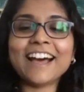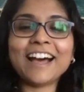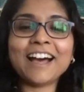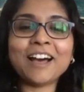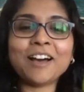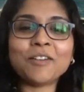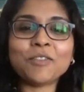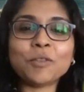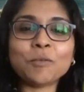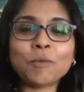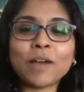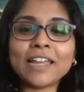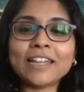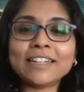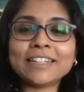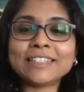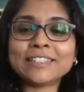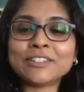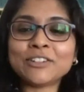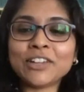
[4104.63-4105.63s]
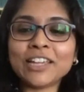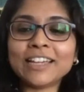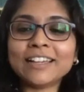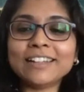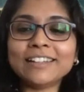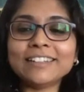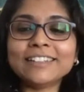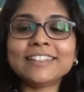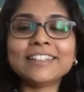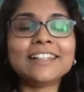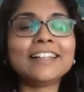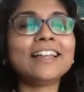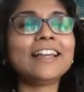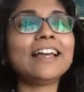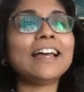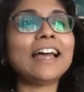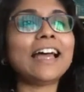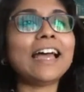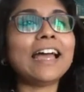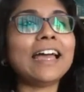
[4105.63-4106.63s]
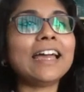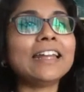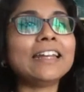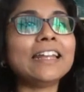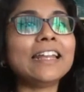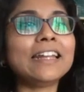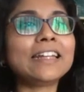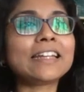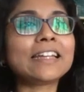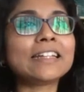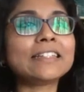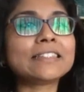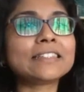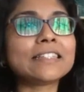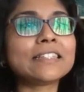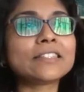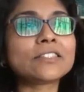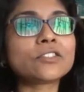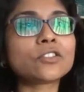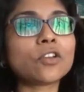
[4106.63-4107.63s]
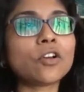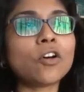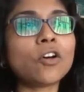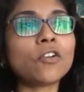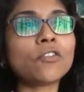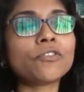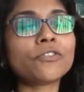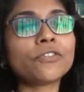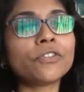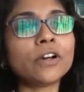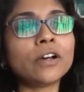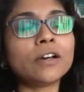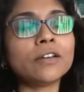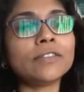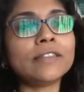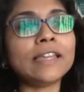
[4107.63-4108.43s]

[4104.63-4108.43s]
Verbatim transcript: uh, the mind is real and it consists of uh,